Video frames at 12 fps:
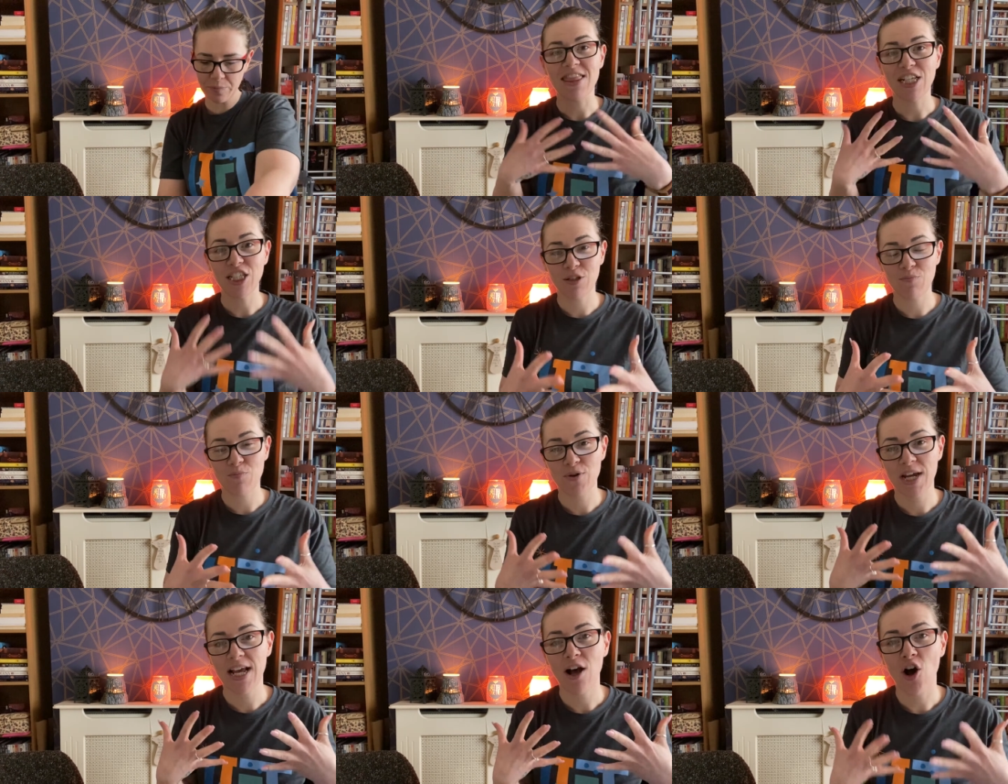the
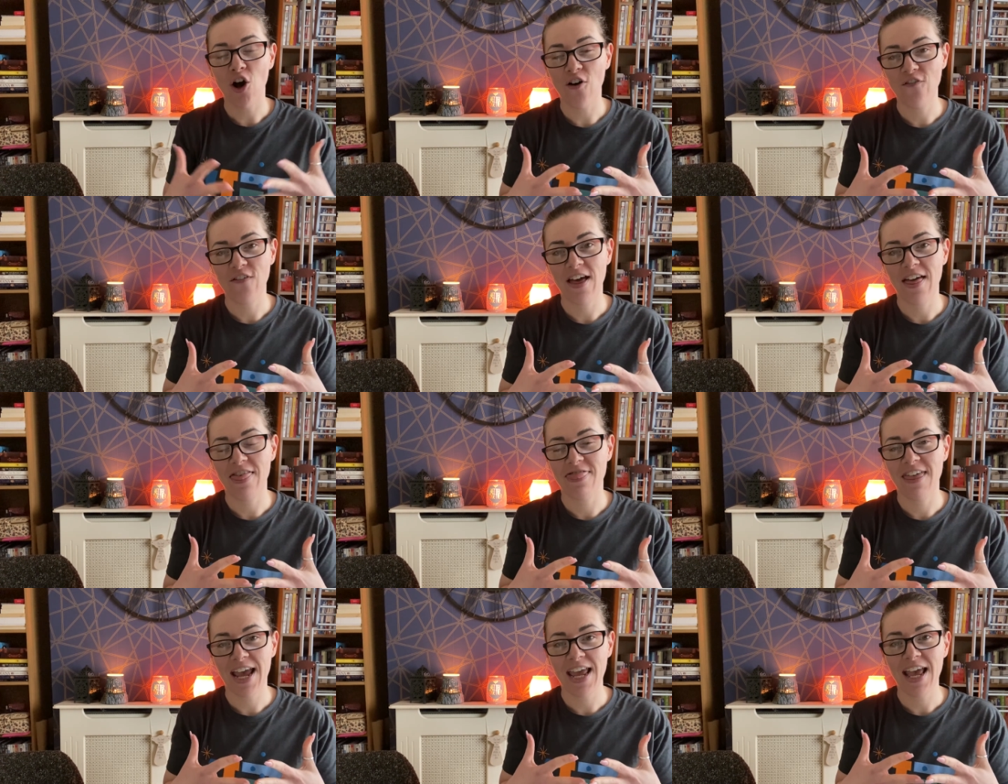spring offer
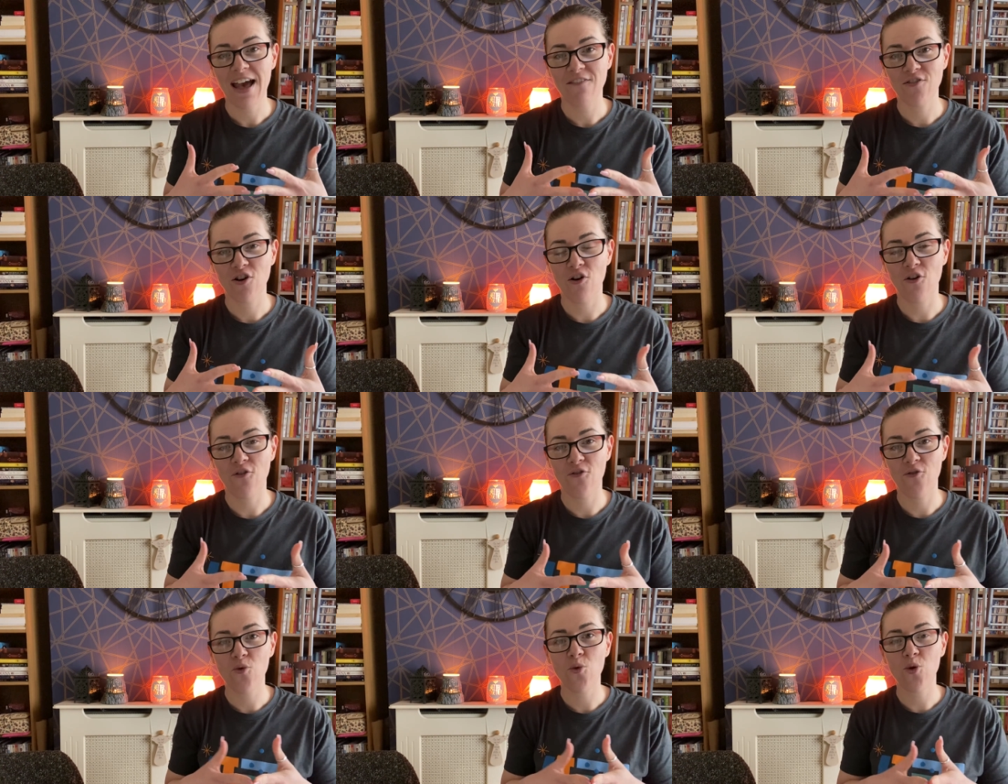they have got
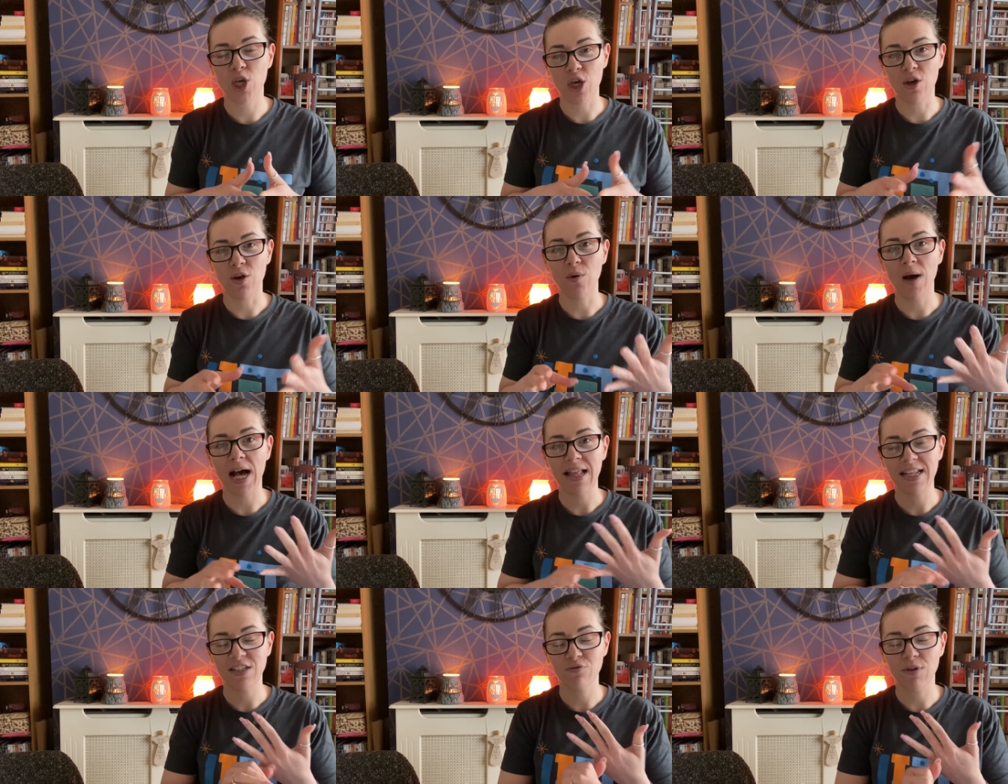for you, and
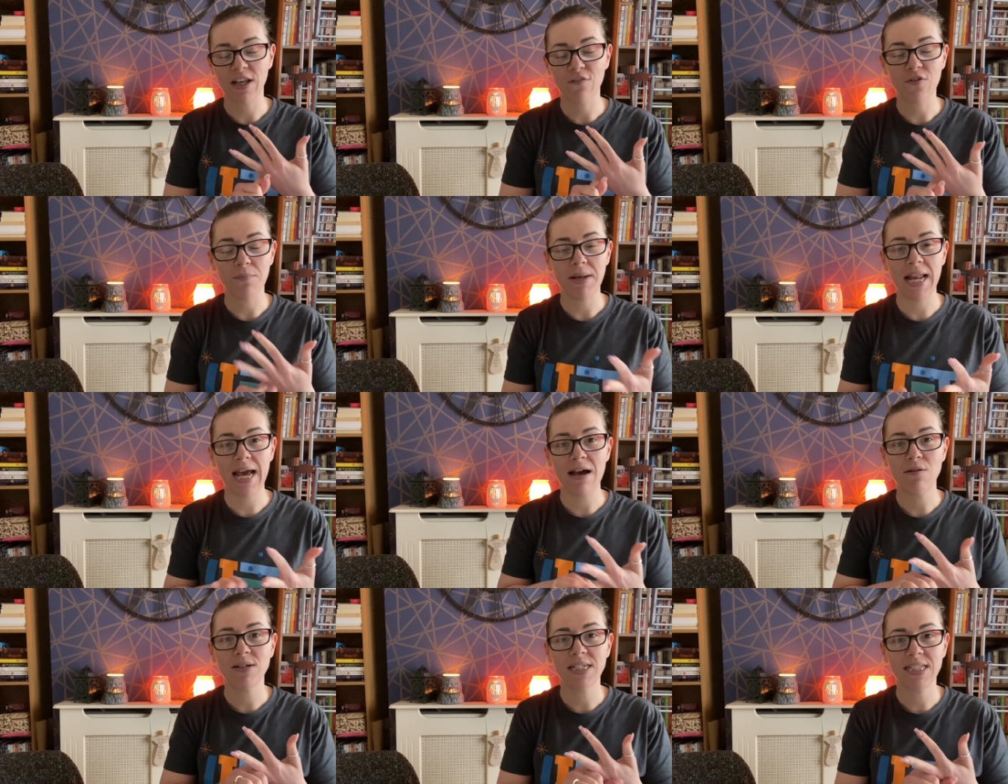it's running from
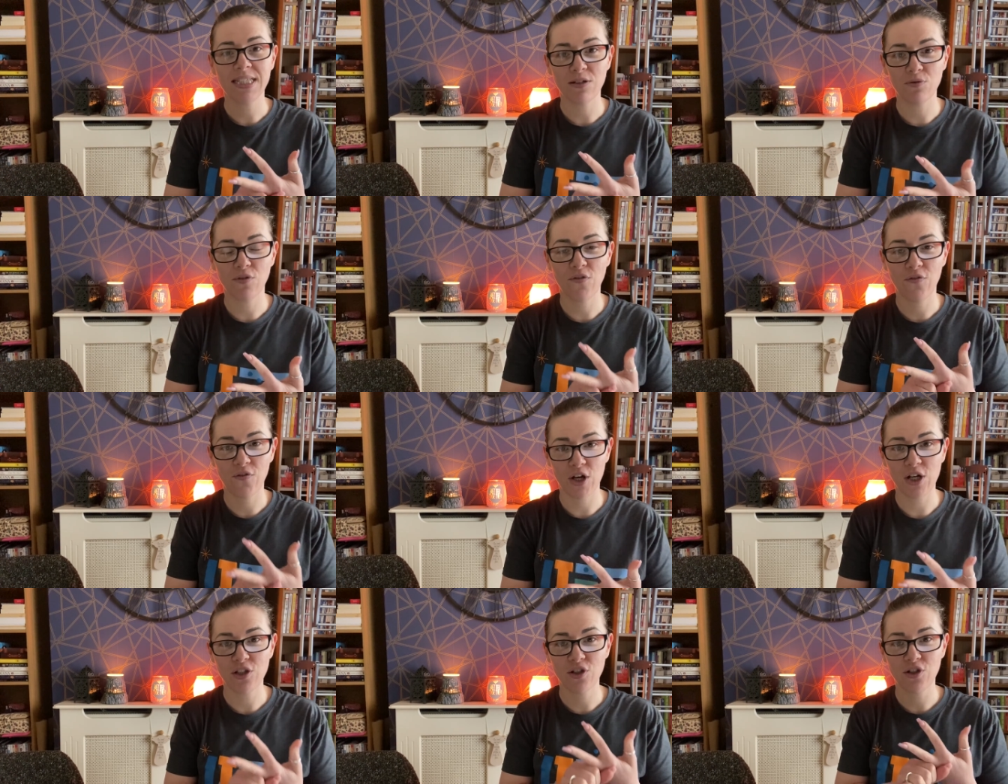now until the
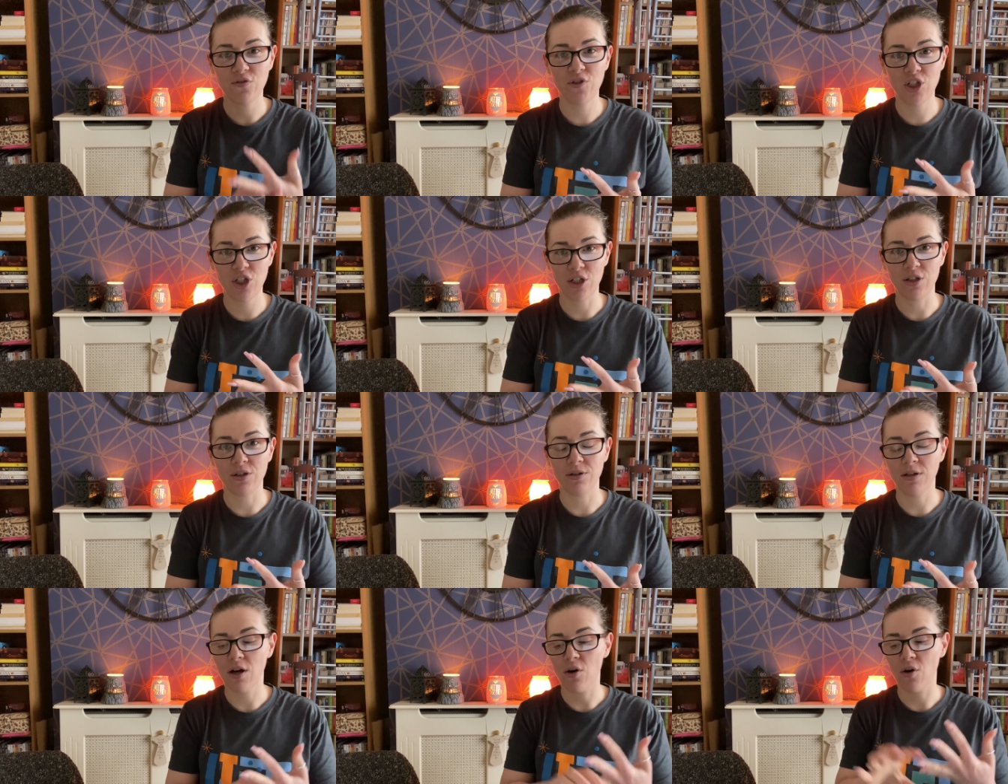1st of
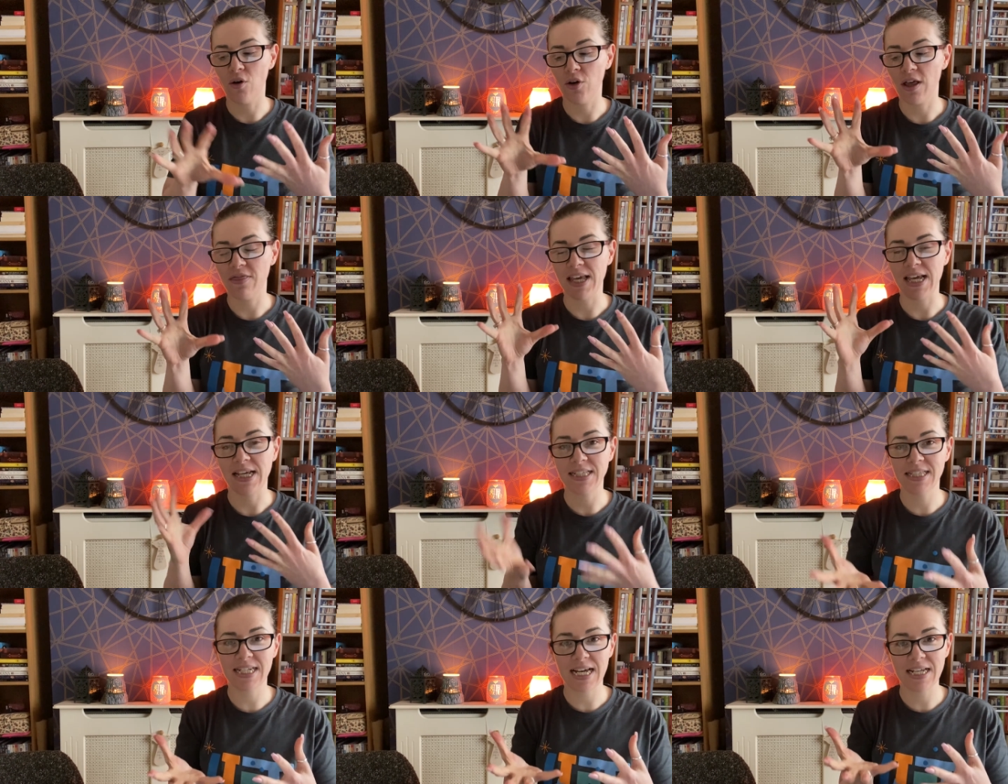June on the
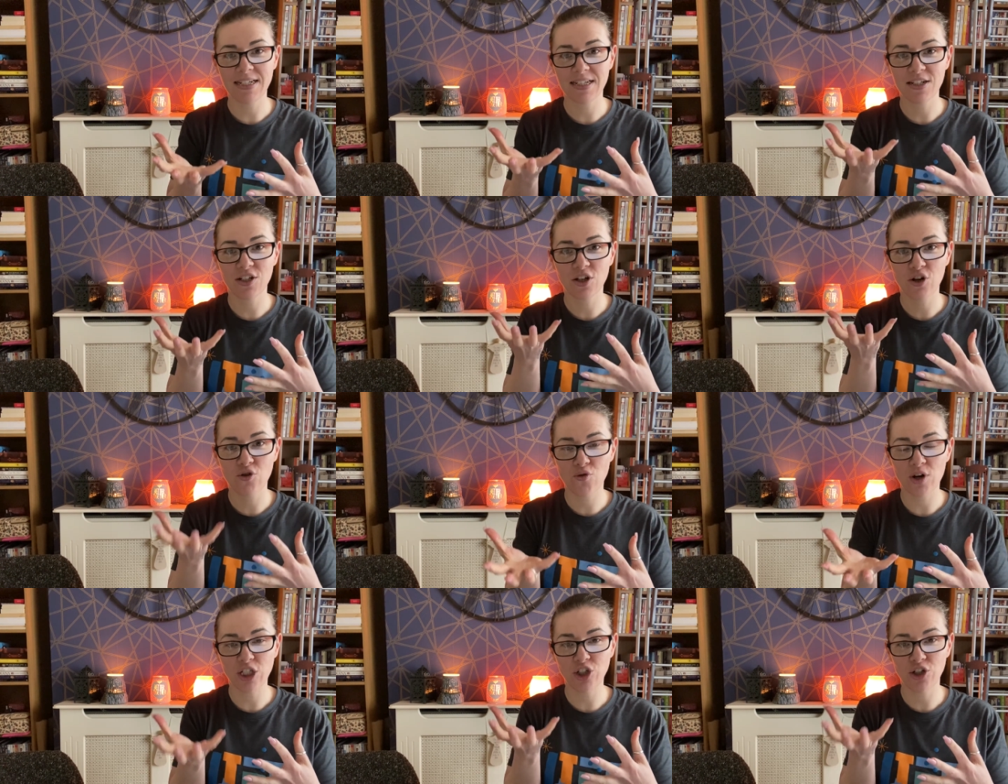standard
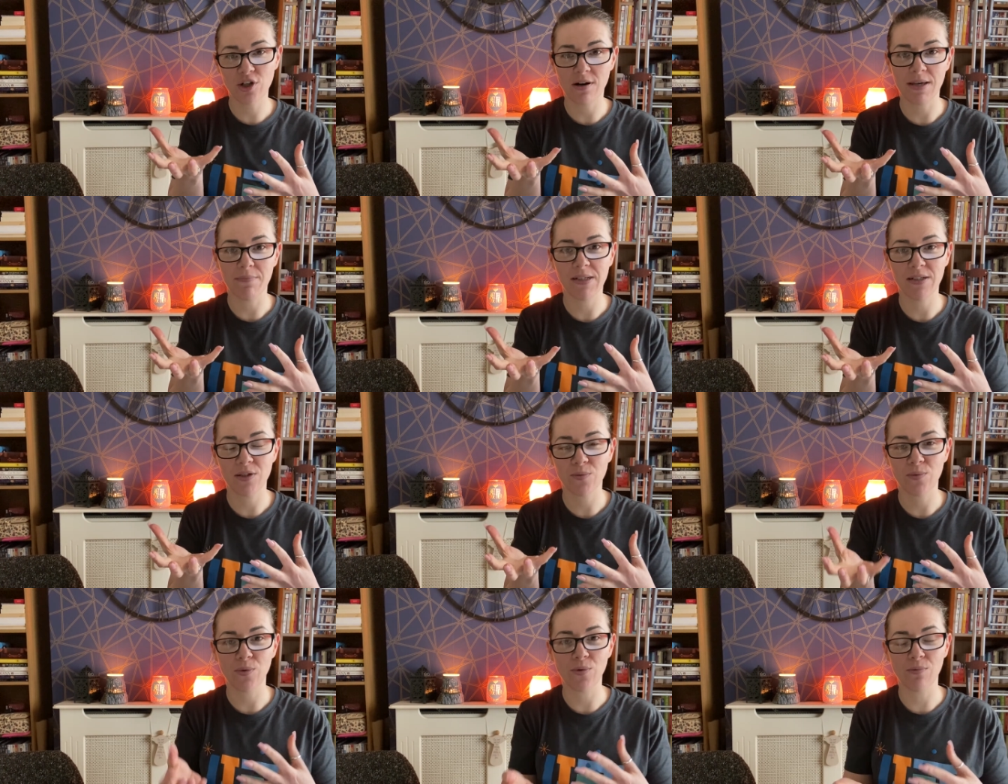Crushed Diamond
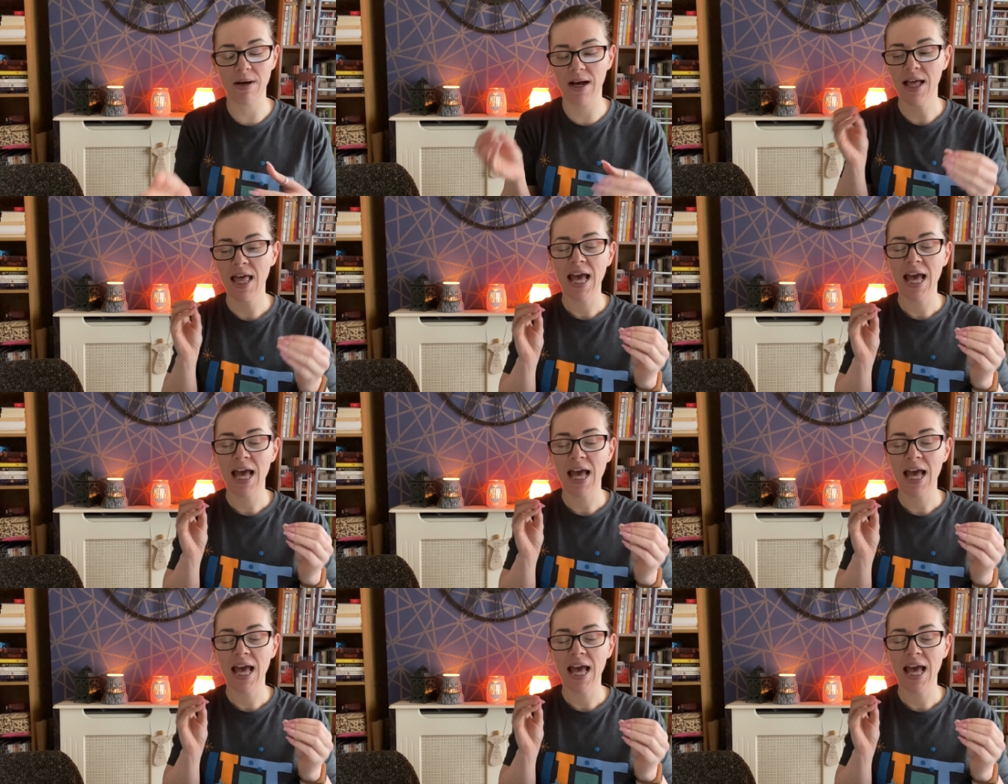warmer